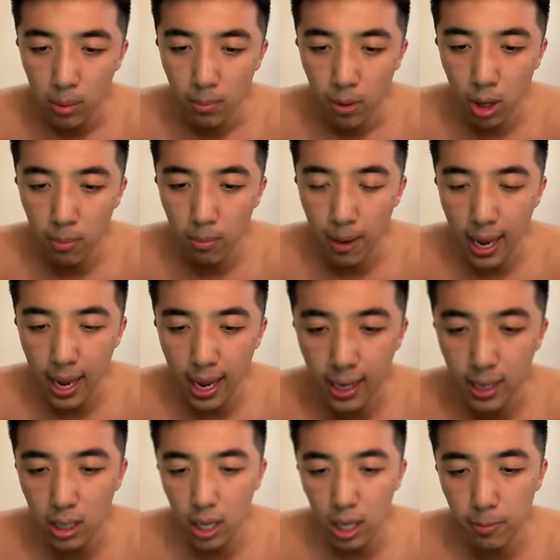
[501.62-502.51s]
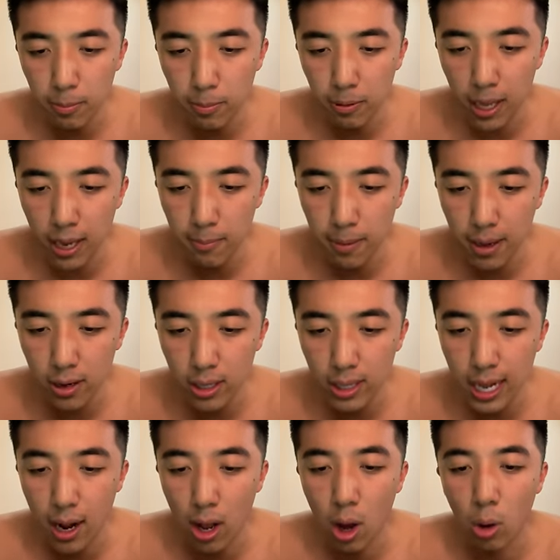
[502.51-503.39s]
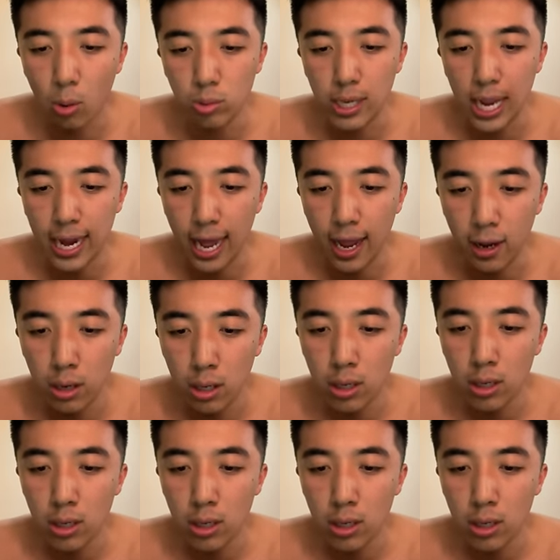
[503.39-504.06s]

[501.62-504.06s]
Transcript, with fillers: Come on, man. You gotta be playing better than that. Oh, Day-Day.